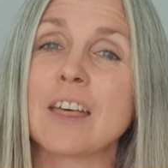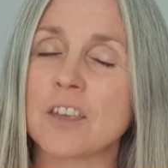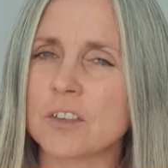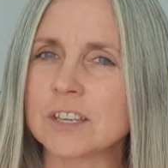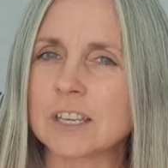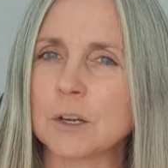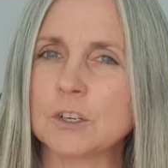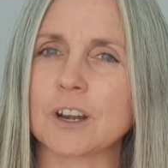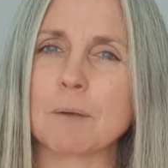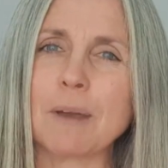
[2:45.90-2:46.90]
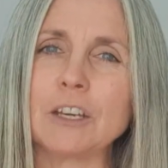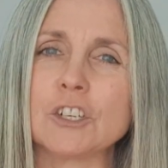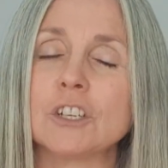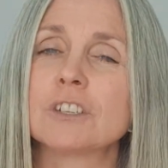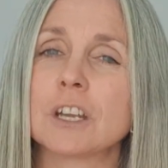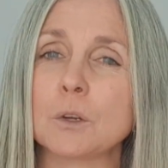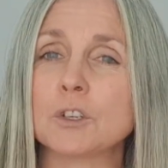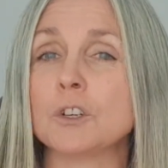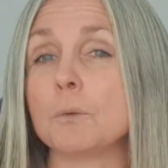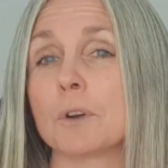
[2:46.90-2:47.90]
The other solution I mentioned,
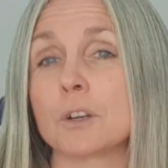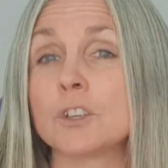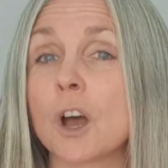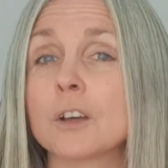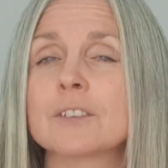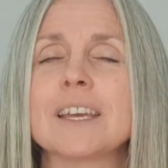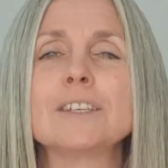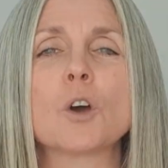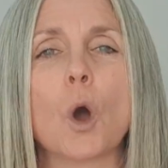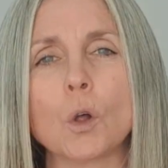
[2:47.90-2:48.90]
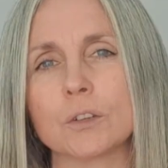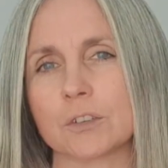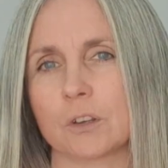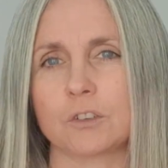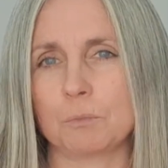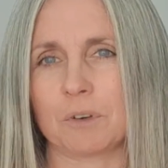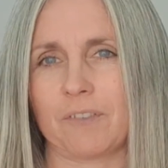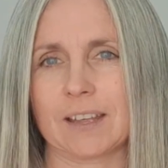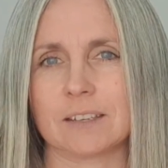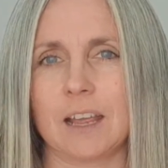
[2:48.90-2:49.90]
solution numero dos, is also super
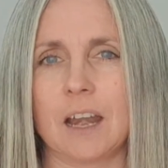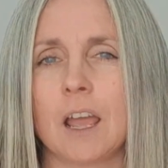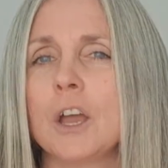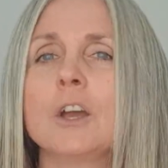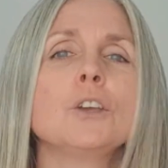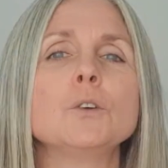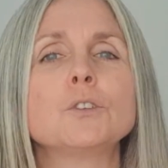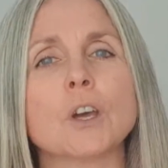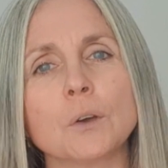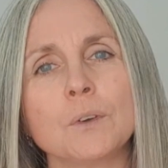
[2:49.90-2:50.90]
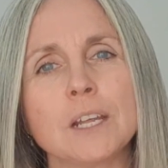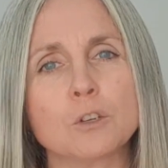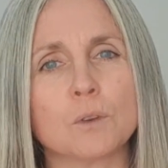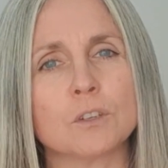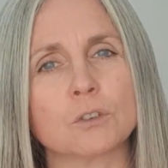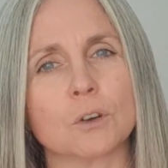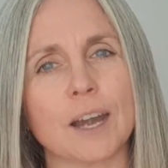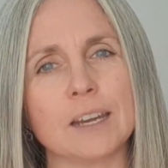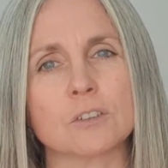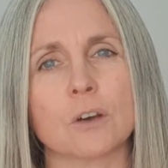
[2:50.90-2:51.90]
fácil. You don't need to install
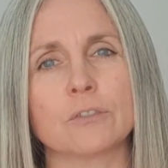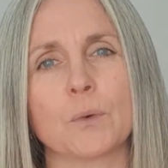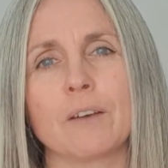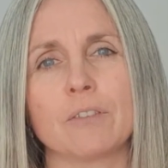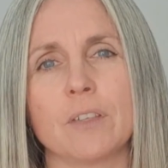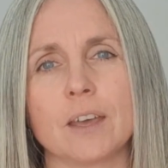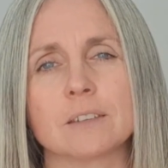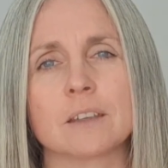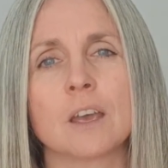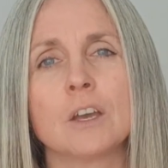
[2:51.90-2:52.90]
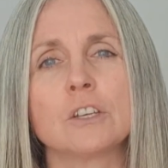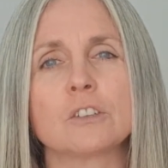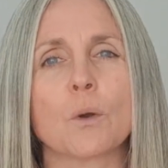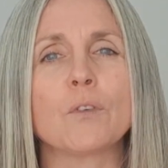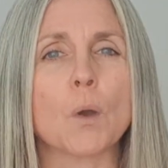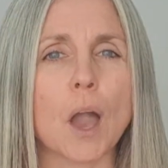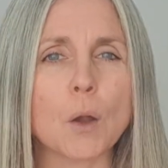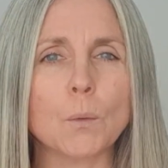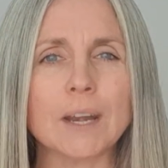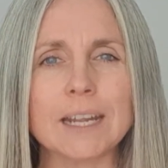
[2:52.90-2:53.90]
any software for this. So if you
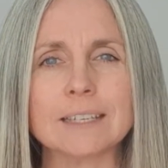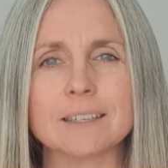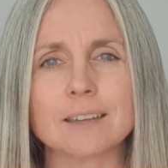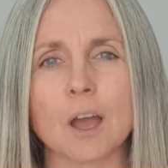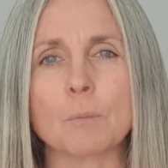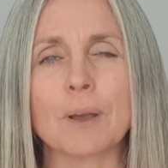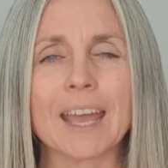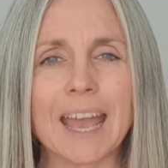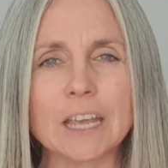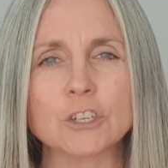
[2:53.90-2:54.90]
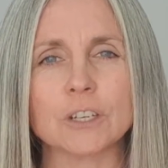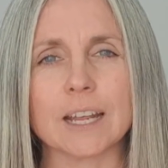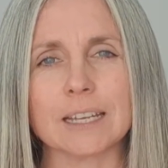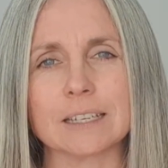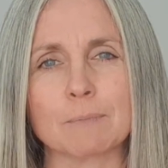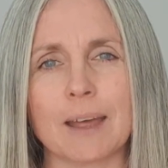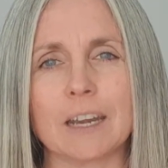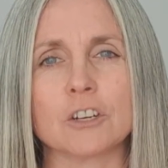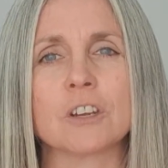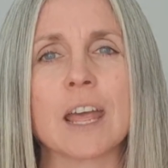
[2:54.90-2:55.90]
only need to type occasionally in
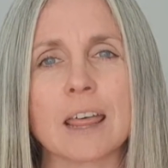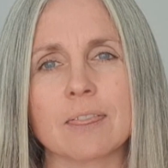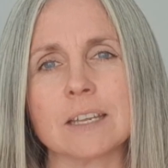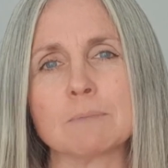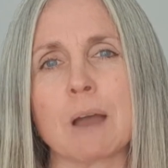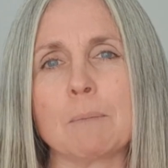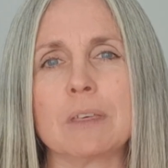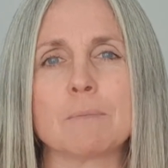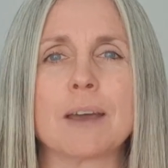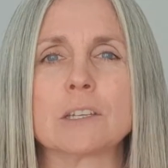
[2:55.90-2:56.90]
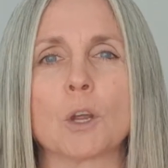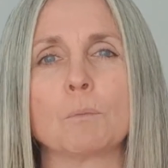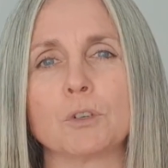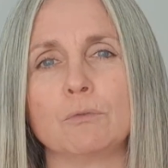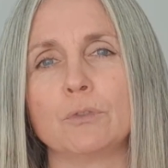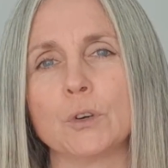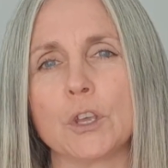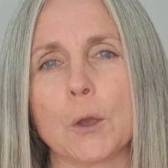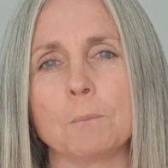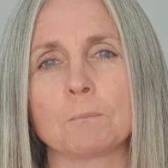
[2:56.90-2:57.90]
Spanish, this might be the best option for
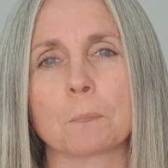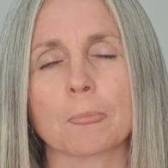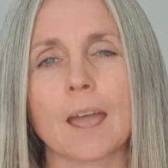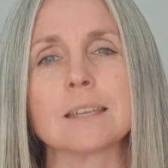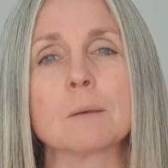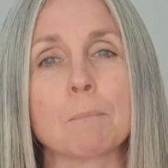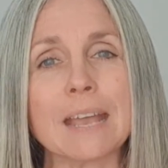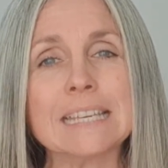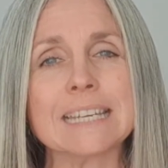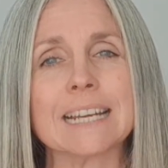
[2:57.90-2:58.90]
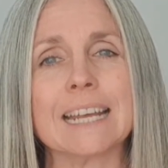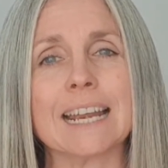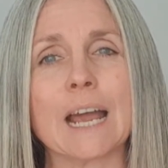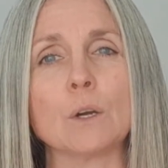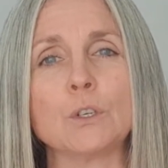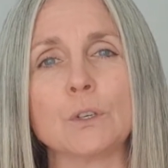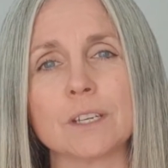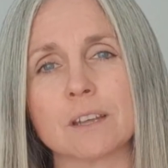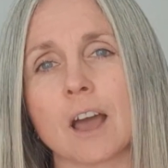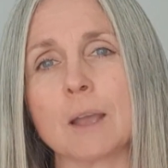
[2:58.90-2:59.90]
you, as it basically allows you to
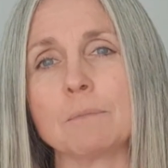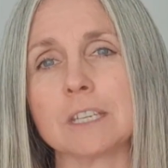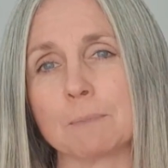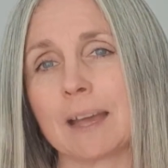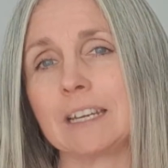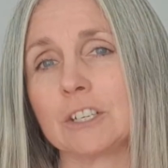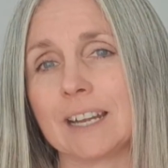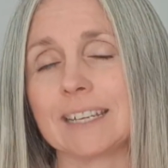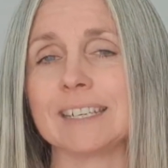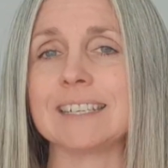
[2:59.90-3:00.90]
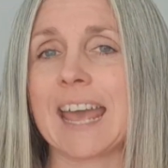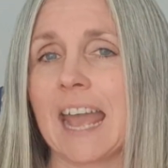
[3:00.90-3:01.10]
type the Spanish letters